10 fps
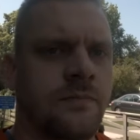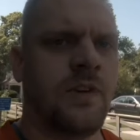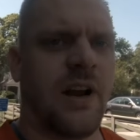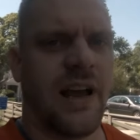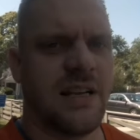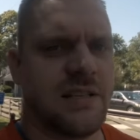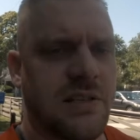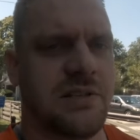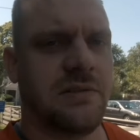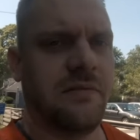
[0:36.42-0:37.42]
All right, guys,
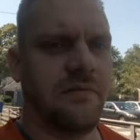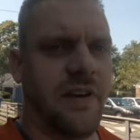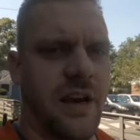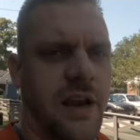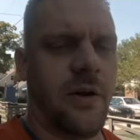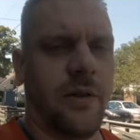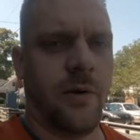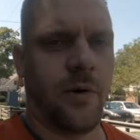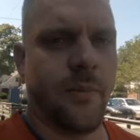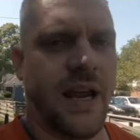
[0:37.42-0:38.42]
this video
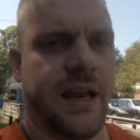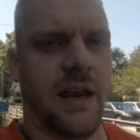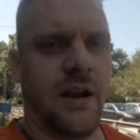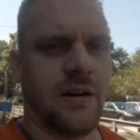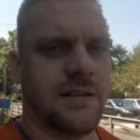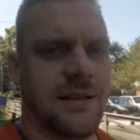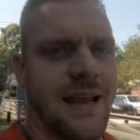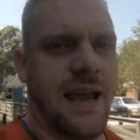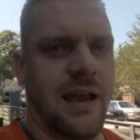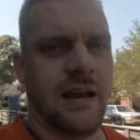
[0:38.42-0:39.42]
that we're making here
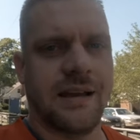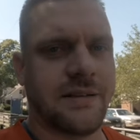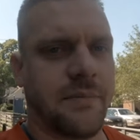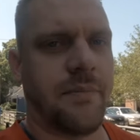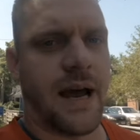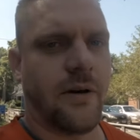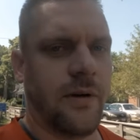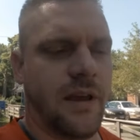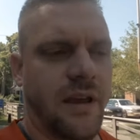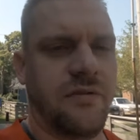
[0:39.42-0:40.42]
today is
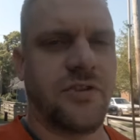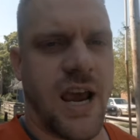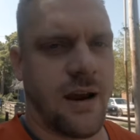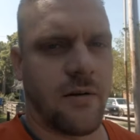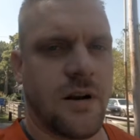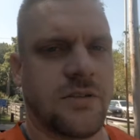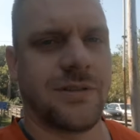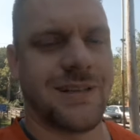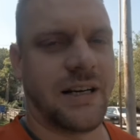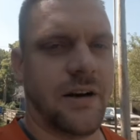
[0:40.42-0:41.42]
about if Jack
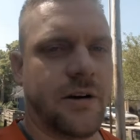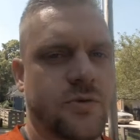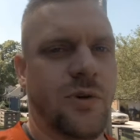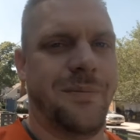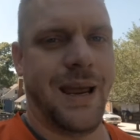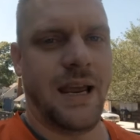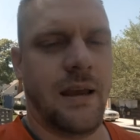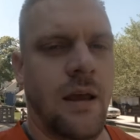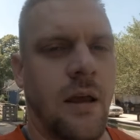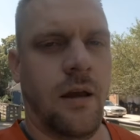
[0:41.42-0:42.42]
Russell Terriers would make
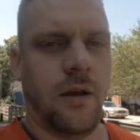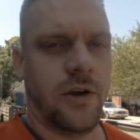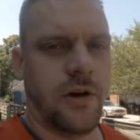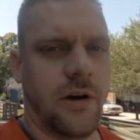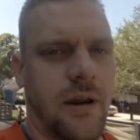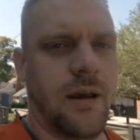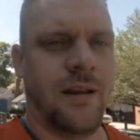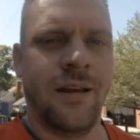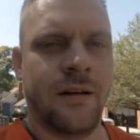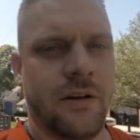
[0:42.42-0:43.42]
good
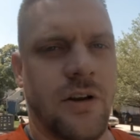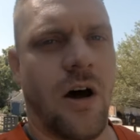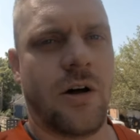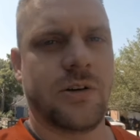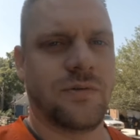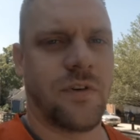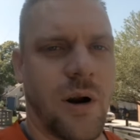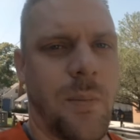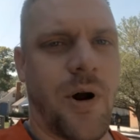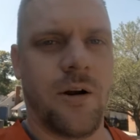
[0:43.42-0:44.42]
dogs for
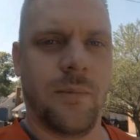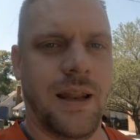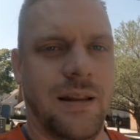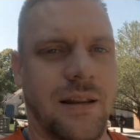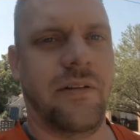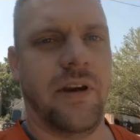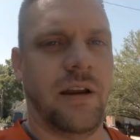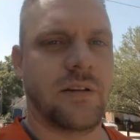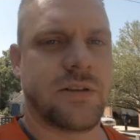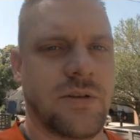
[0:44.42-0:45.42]
apartment
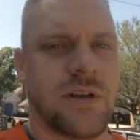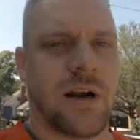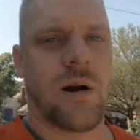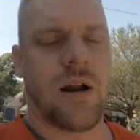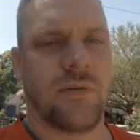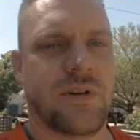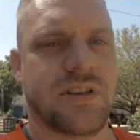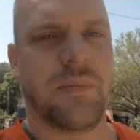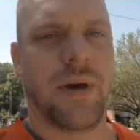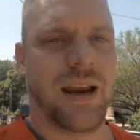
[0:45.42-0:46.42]
living. So stick around for
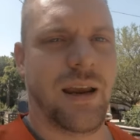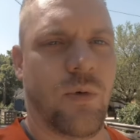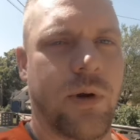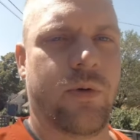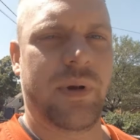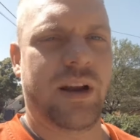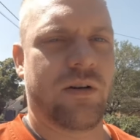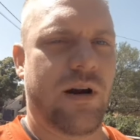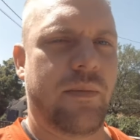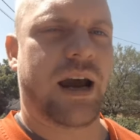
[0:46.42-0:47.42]
just a minute and we will be
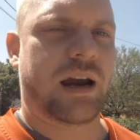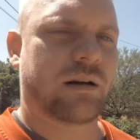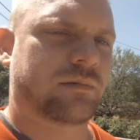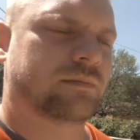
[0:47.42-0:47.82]
right back.